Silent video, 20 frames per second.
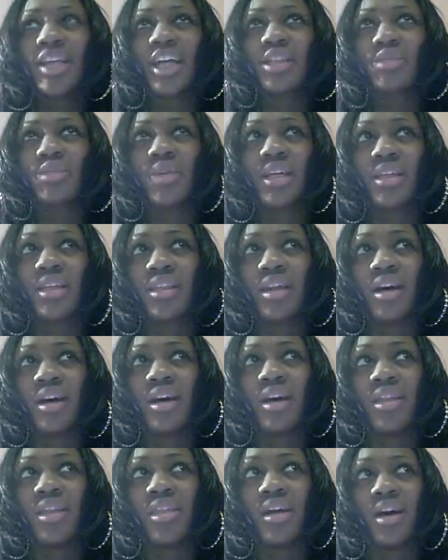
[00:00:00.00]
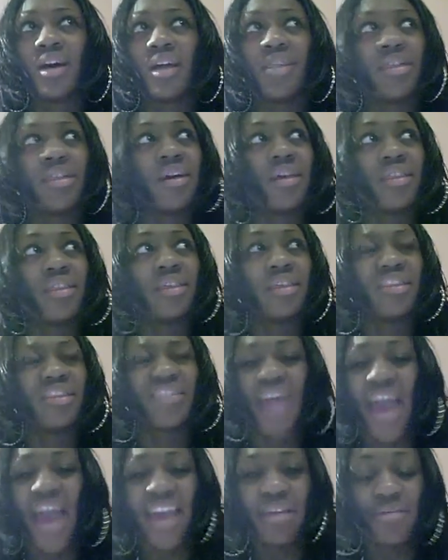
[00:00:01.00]
Next week, the the, the, the,
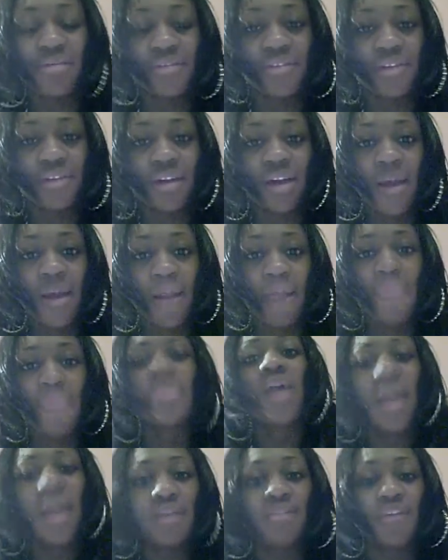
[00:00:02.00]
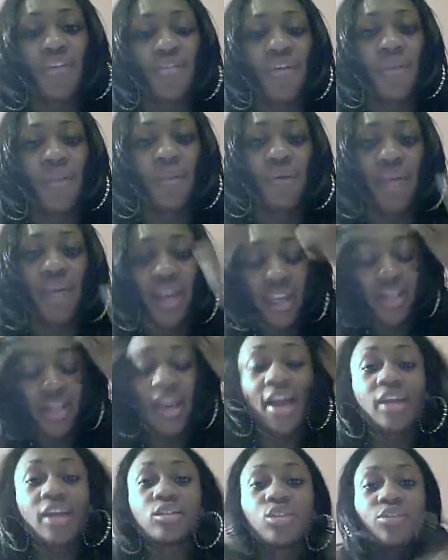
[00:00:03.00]
the eighth, eighth of February,
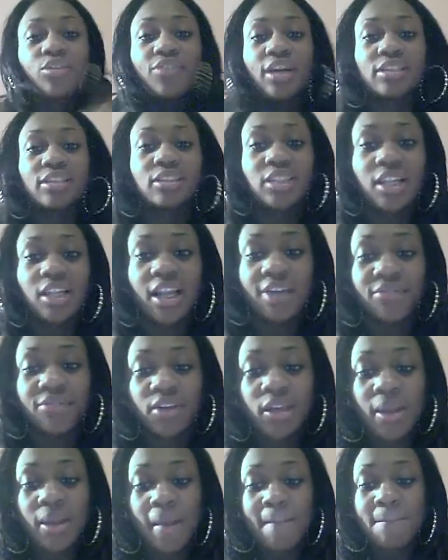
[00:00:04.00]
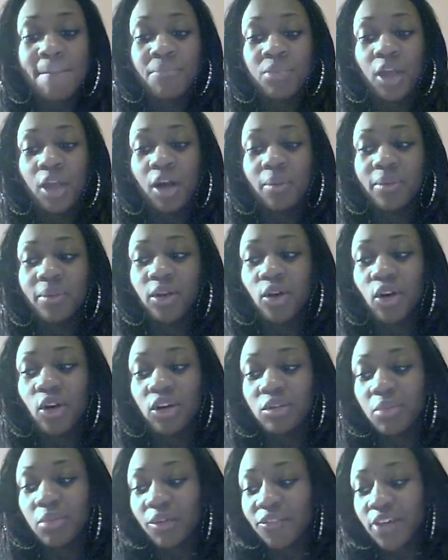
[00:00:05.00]
yeah, two thousand eleven, I'll be
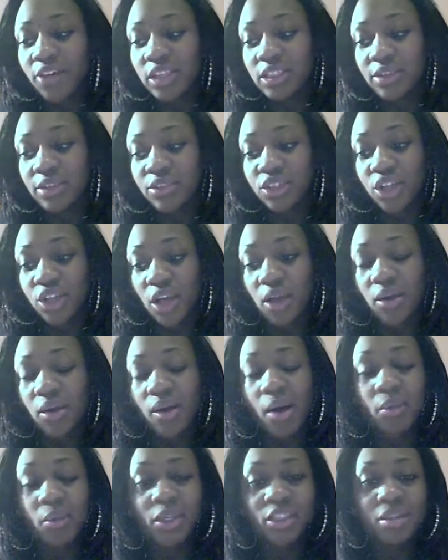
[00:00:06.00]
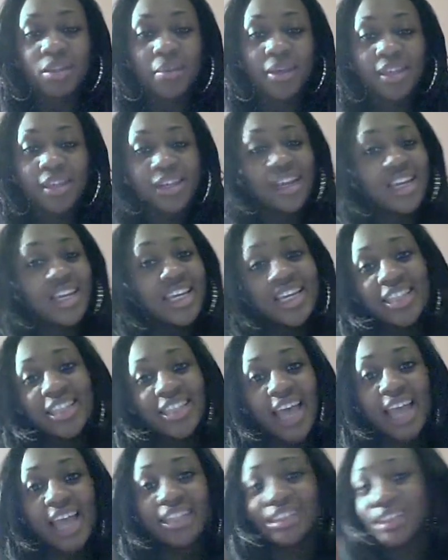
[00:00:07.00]
on my first ever show. I want it to be an
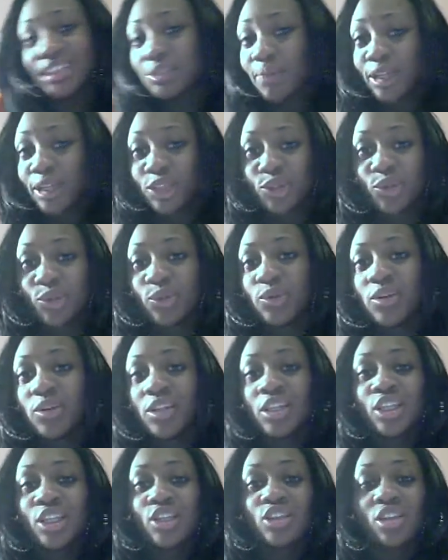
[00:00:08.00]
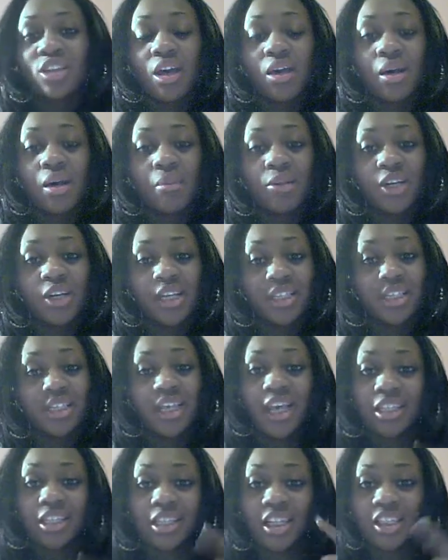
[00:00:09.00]
Elite End special, so I'm looking
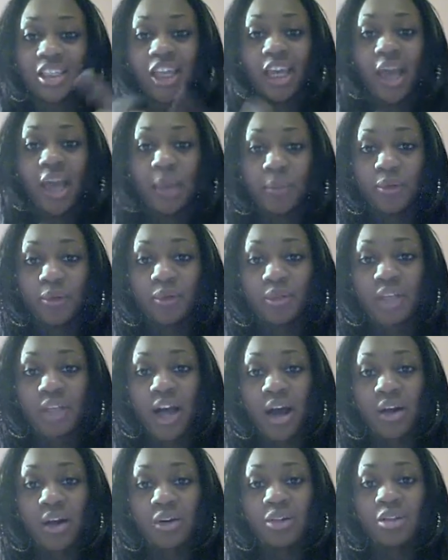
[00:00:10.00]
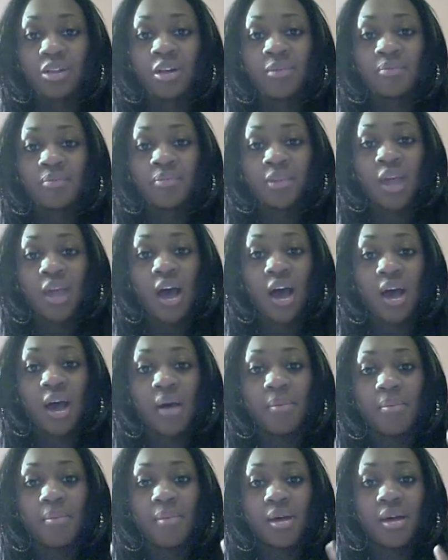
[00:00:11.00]
to get D J Capital down,
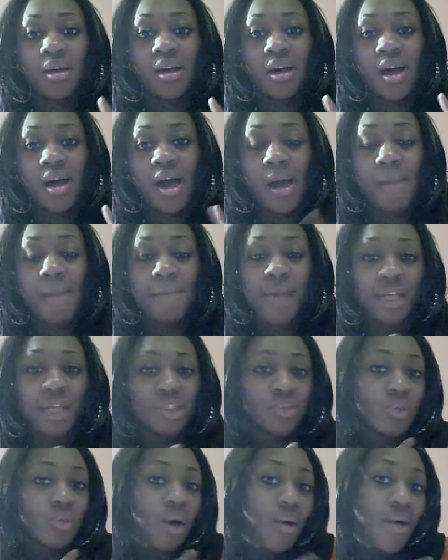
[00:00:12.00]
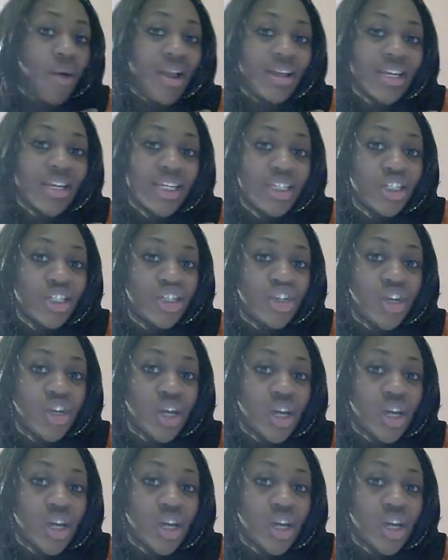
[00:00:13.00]
um, Emmanuel Elite,